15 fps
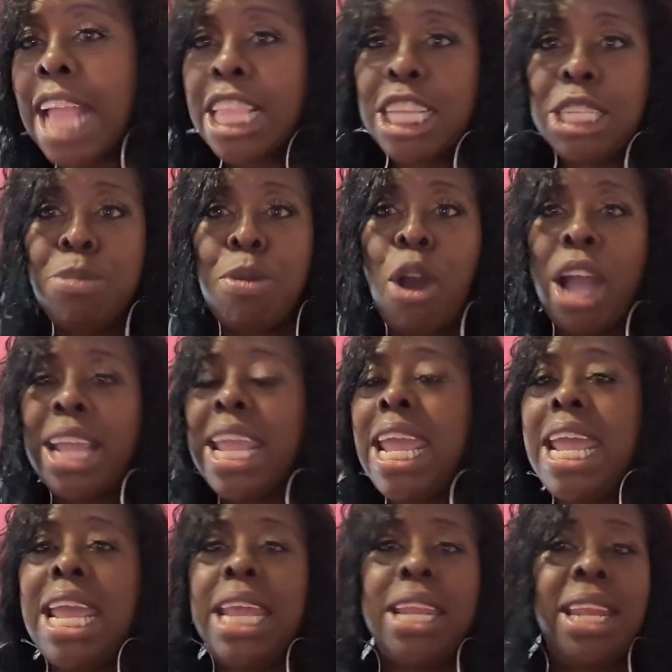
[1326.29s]
At the
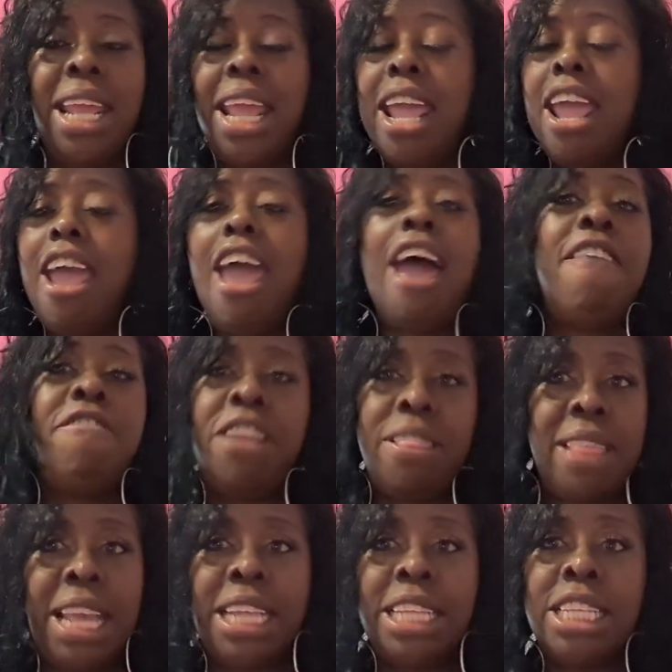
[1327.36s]
spa, getting
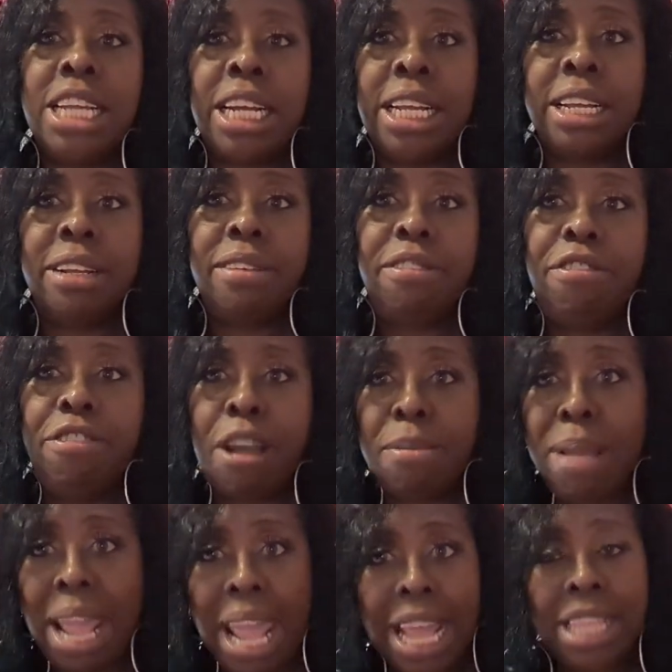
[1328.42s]
everything done
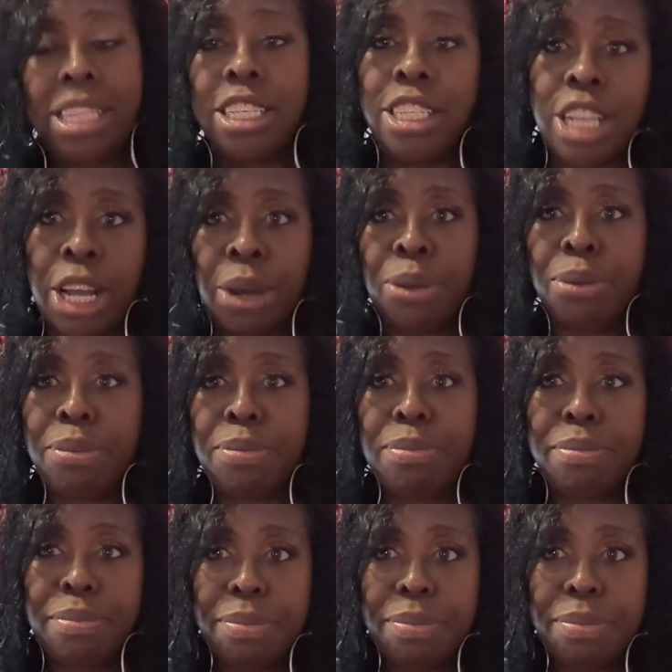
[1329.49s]
from head to toe.